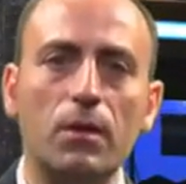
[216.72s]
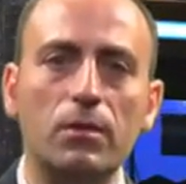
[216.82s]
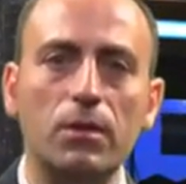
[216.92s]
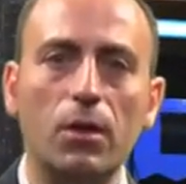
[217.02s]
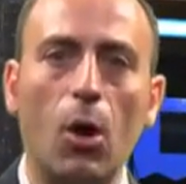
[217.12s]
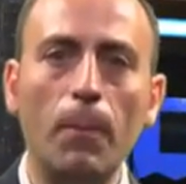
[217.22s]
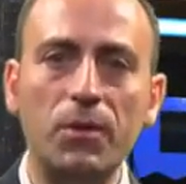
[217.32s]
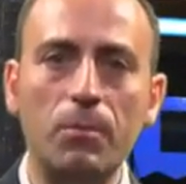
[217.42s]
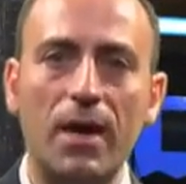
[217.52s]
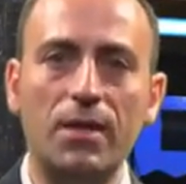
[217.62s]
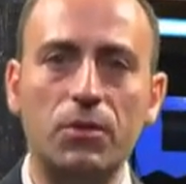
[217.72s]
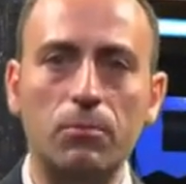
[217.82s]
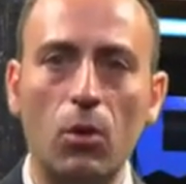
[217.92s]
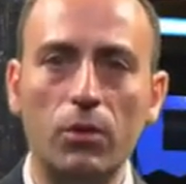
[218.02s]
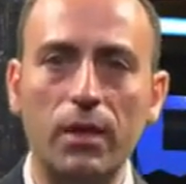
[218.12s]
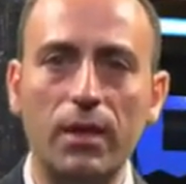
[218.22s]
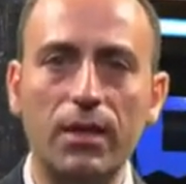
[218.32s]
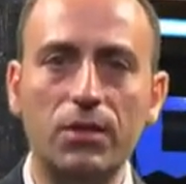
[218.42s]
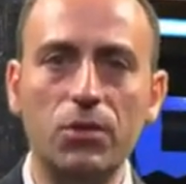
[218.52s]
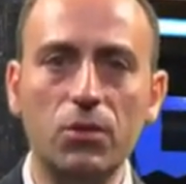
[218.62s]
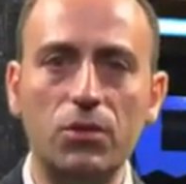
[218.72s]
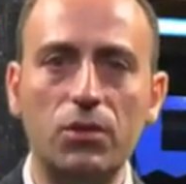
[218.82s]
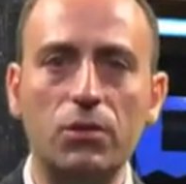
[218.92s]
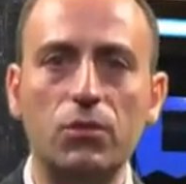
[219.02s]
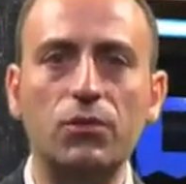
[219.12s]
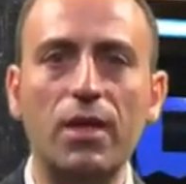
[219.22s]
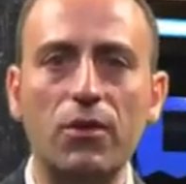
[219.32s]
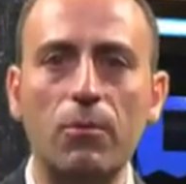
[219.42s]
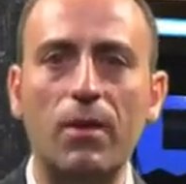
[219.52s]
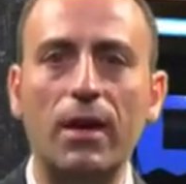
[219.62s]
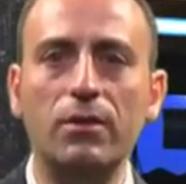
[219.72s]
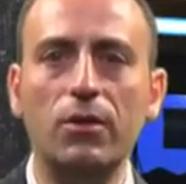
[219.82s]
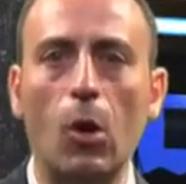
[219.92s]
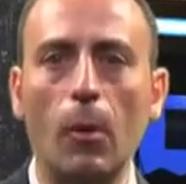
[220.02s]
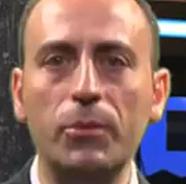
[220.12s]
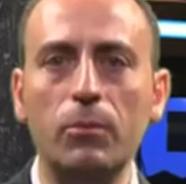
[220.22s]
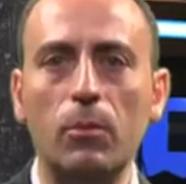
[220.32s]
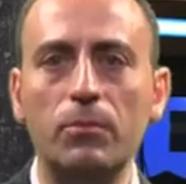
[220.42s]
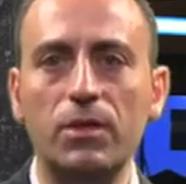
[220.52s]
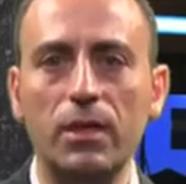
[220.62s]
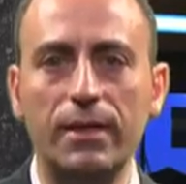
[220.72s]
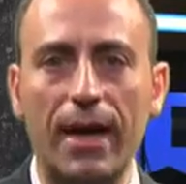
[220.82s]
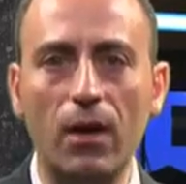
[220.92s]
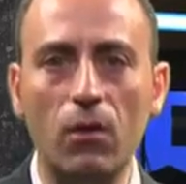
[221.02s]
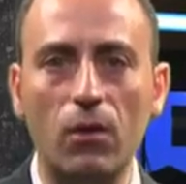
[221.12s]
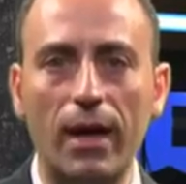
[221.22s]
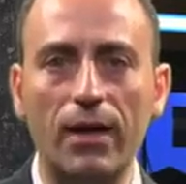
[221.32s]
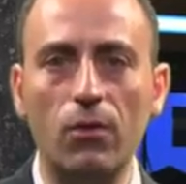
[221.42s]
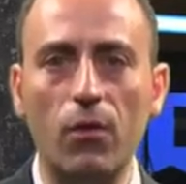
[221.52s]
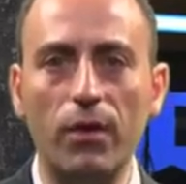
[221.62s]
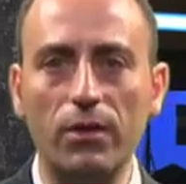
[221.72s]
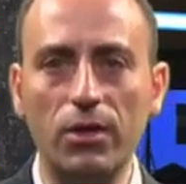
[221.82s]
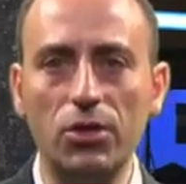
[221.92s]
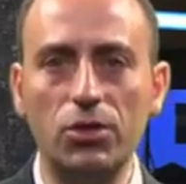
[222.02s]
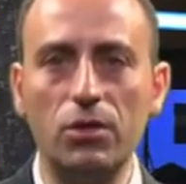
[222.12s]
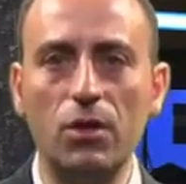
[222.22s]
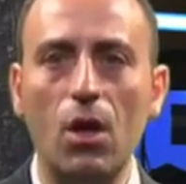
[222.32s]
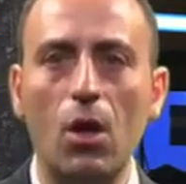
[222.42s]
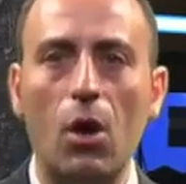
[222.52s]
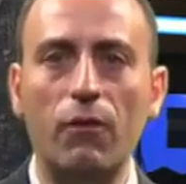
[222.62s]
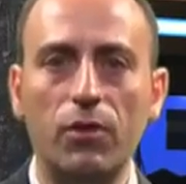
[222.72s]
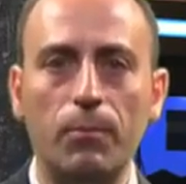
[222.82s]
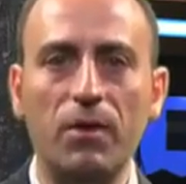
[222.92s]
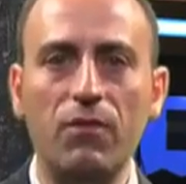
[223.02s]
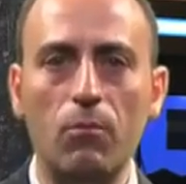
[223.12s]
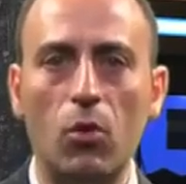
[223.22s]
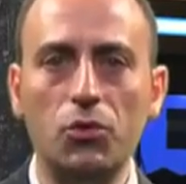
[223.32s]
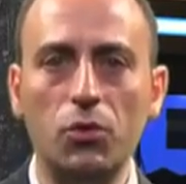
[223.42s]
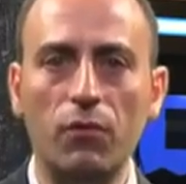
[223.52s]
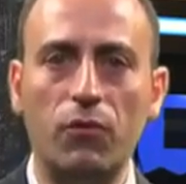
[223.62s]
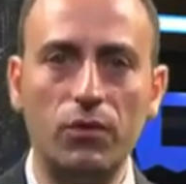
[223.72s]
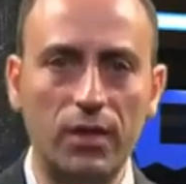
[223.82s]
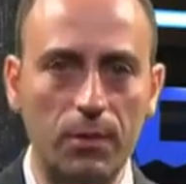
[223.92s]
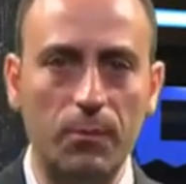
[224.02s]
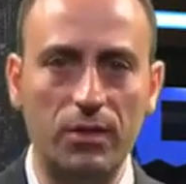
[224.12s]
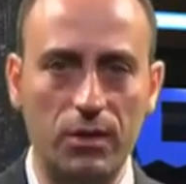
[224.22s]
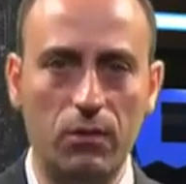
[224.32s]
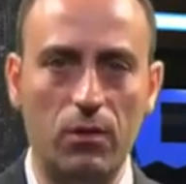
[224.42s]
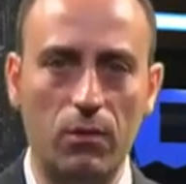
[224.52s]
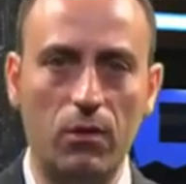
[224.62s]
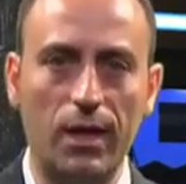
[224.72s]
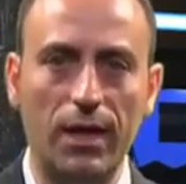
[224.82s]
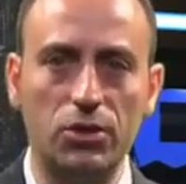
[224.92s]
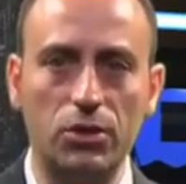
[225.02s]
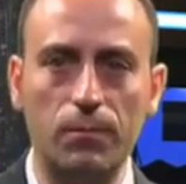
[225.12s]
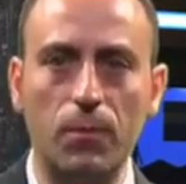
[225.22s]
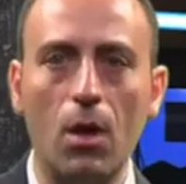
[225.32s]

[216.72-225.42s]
the optimizer model is used to determine the optimum tilt angle and orientation of the PV module for that particular location.